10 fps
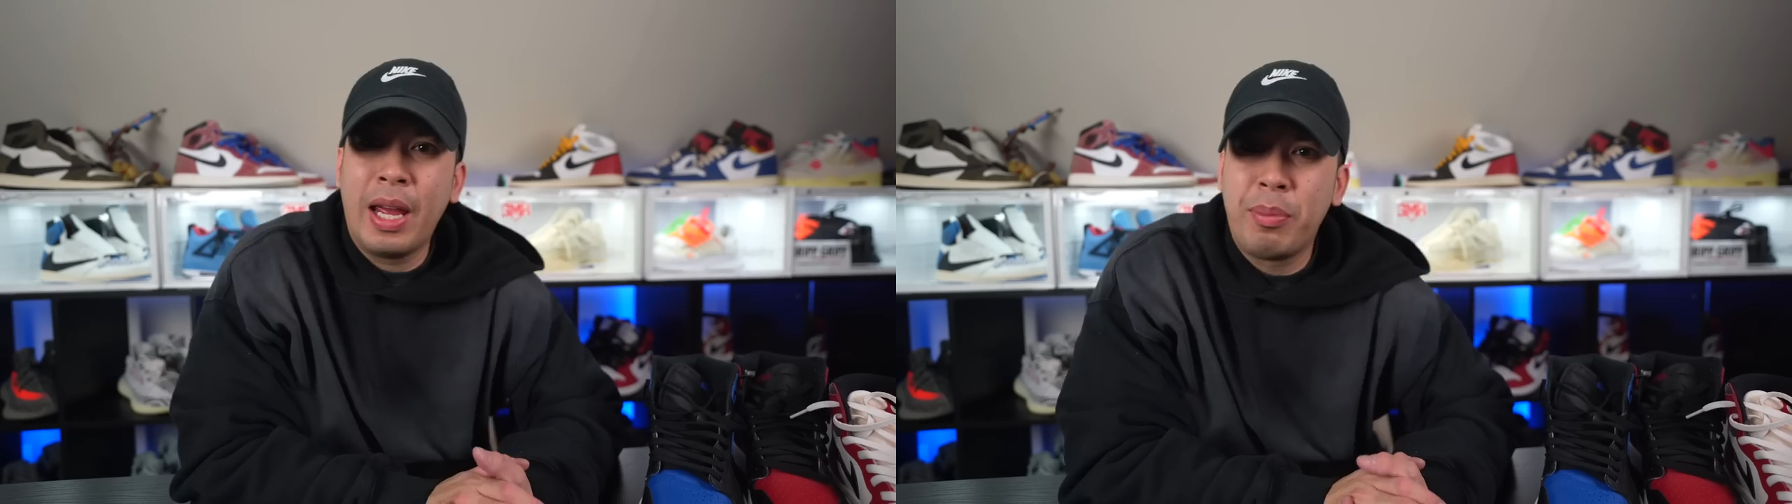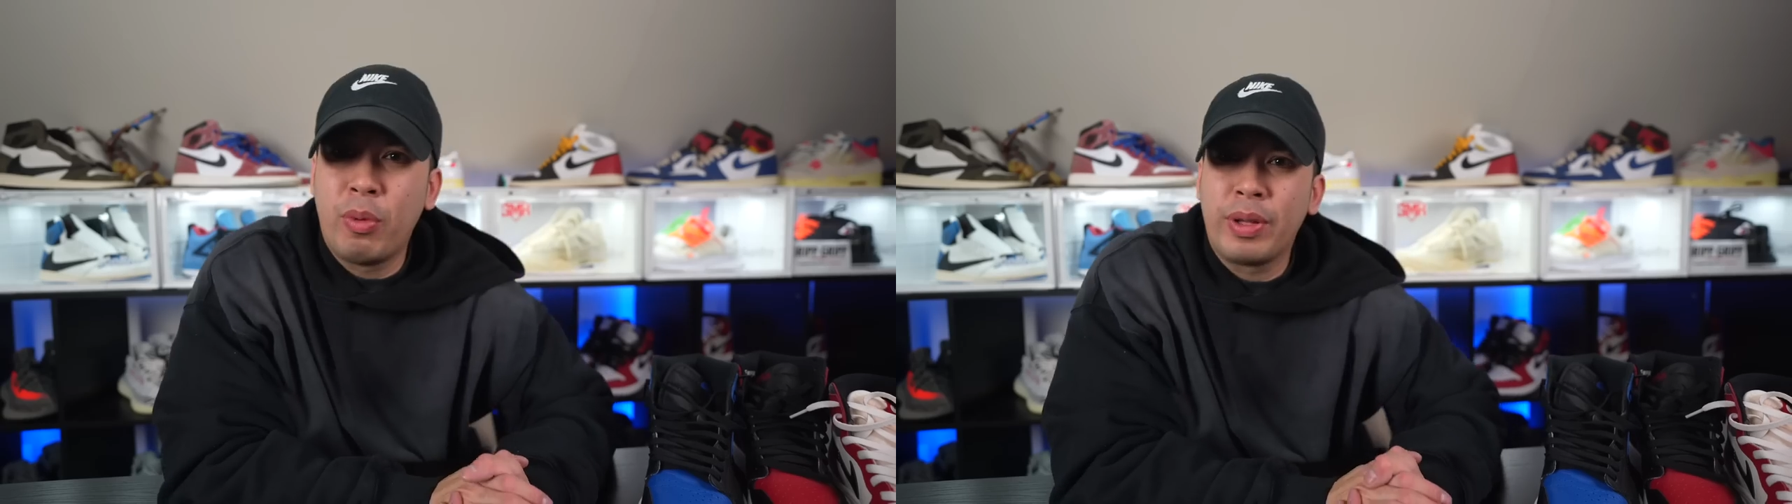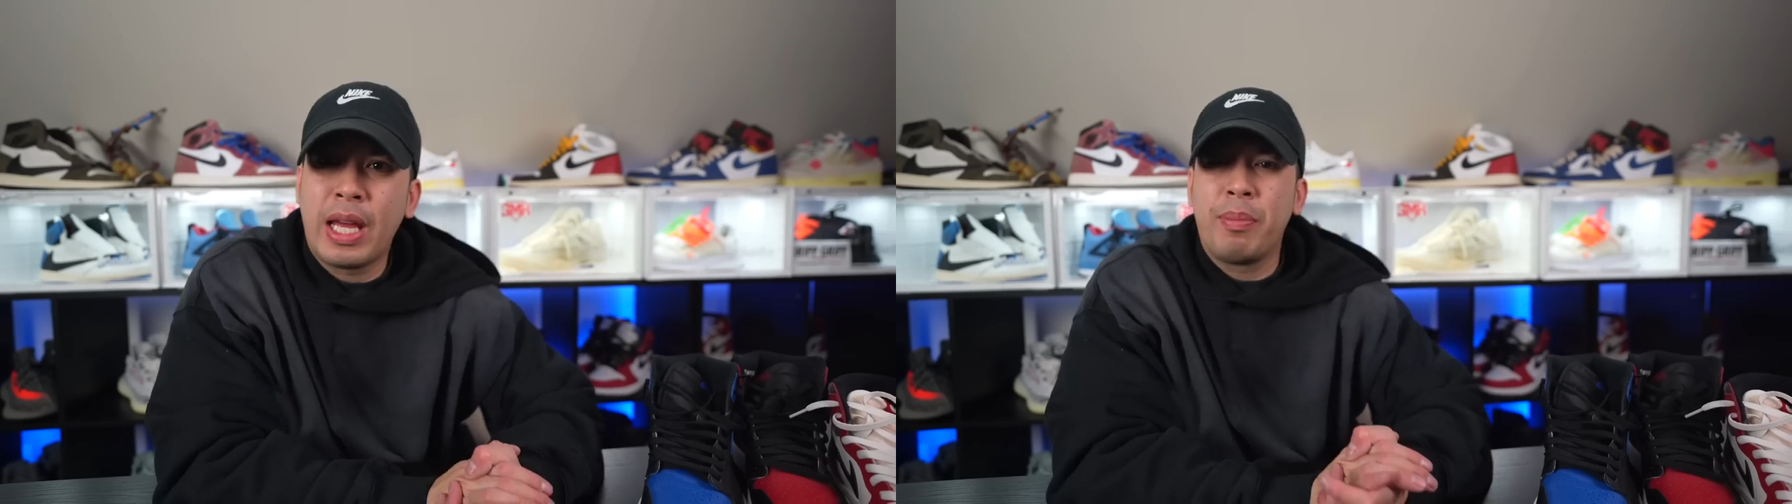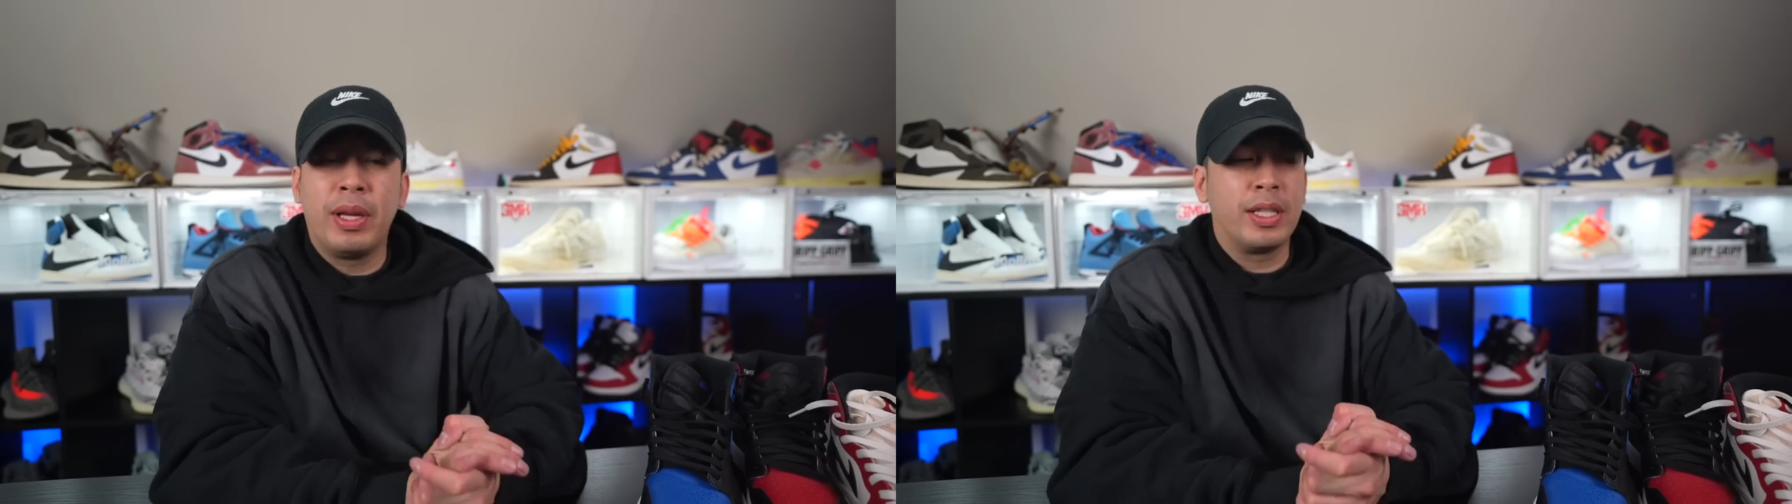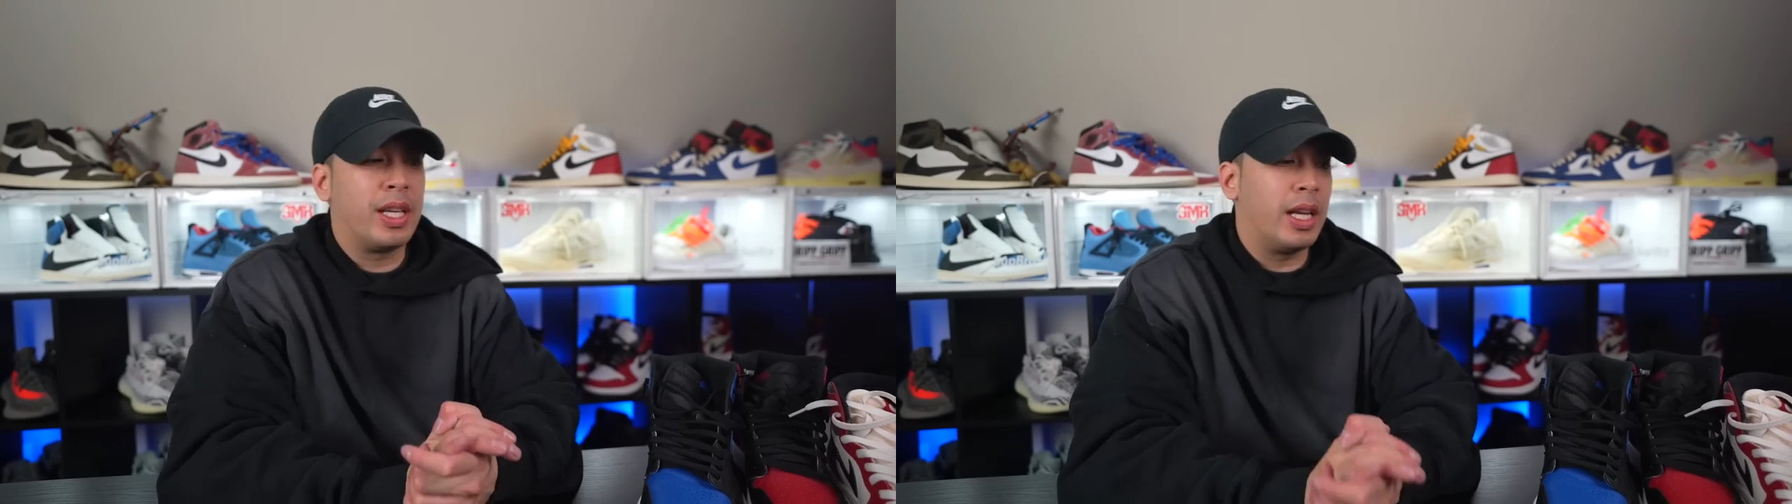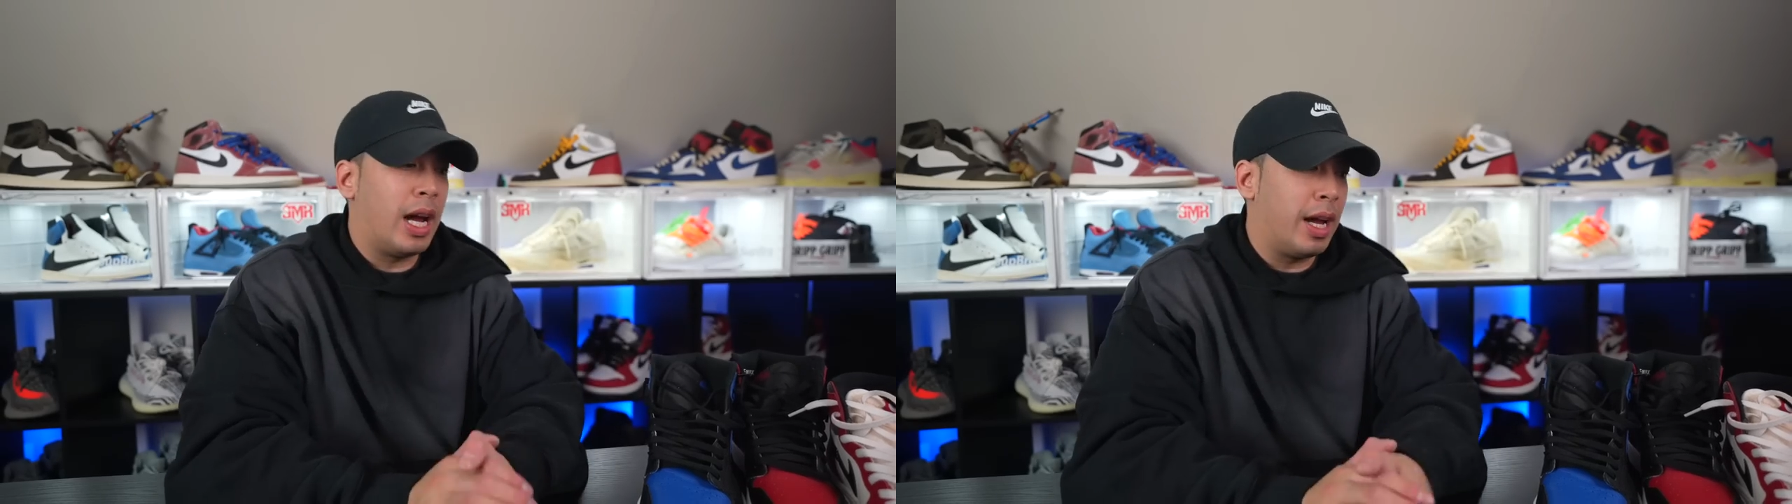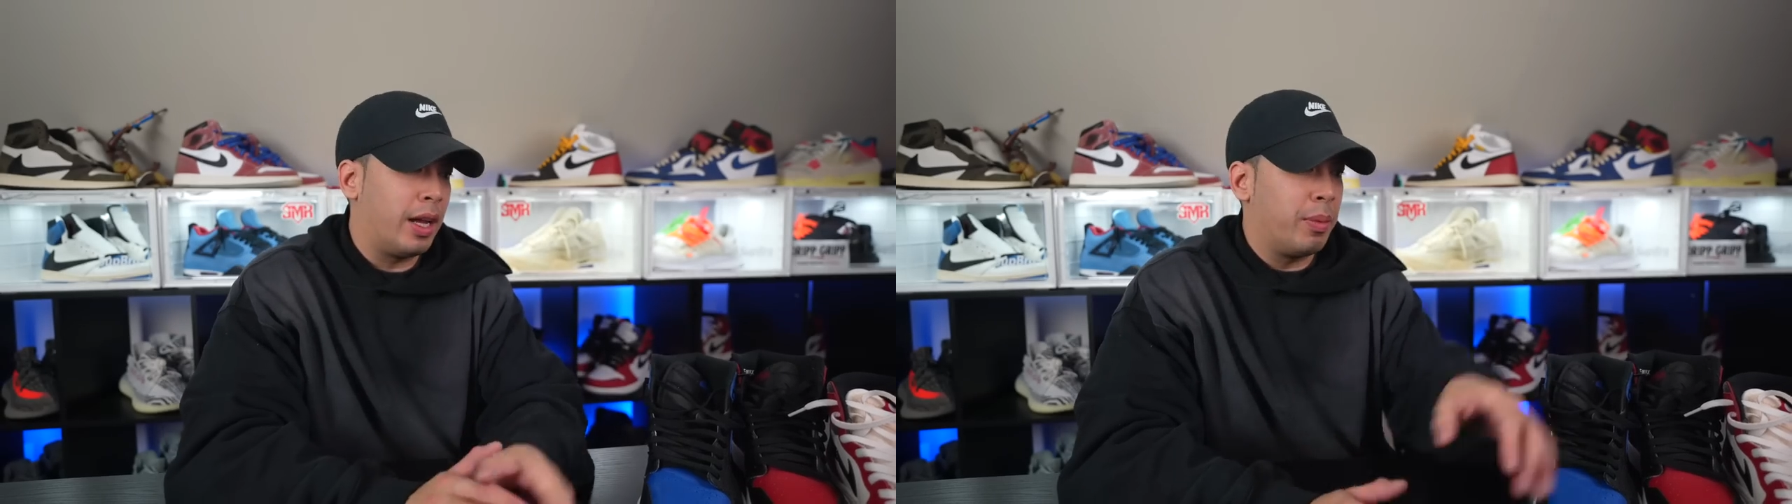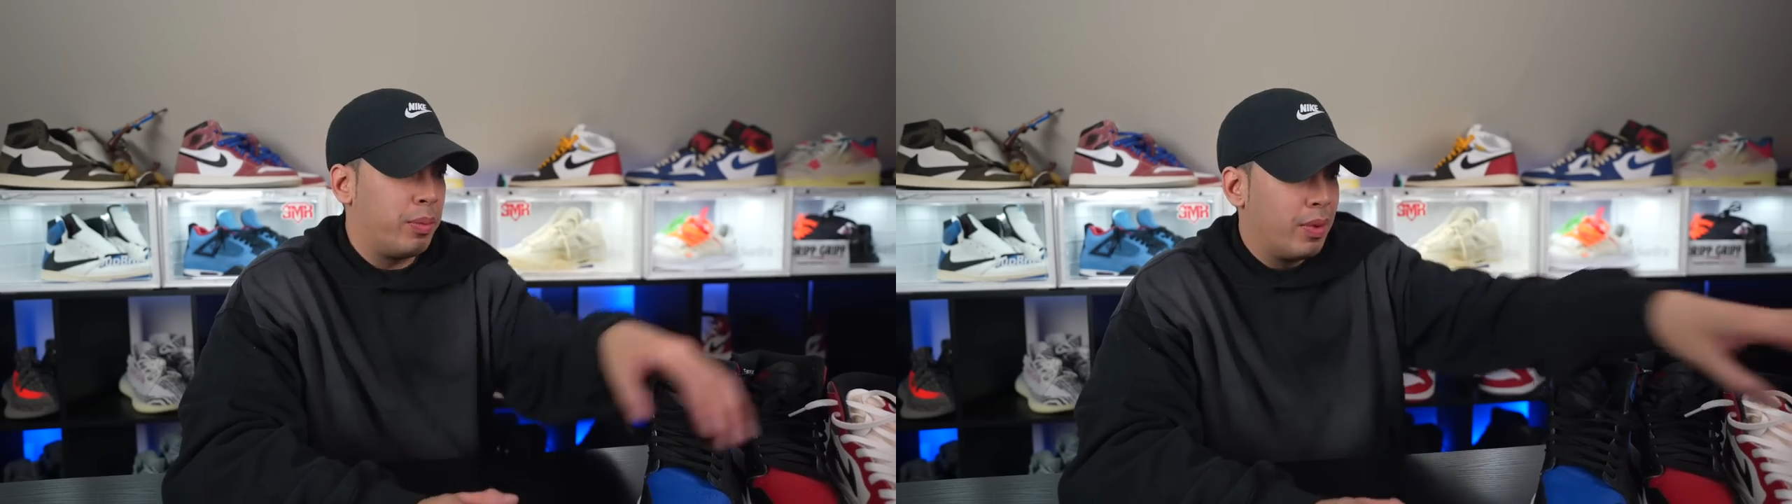Hey, but with that being said, I
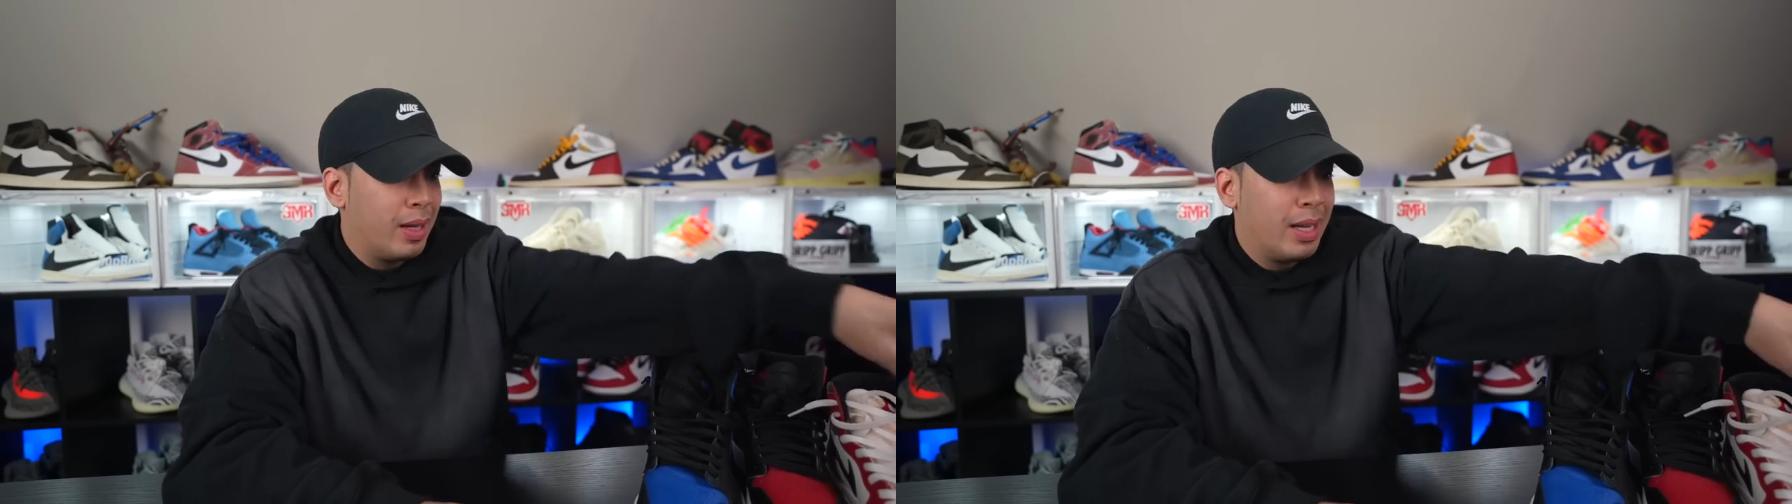am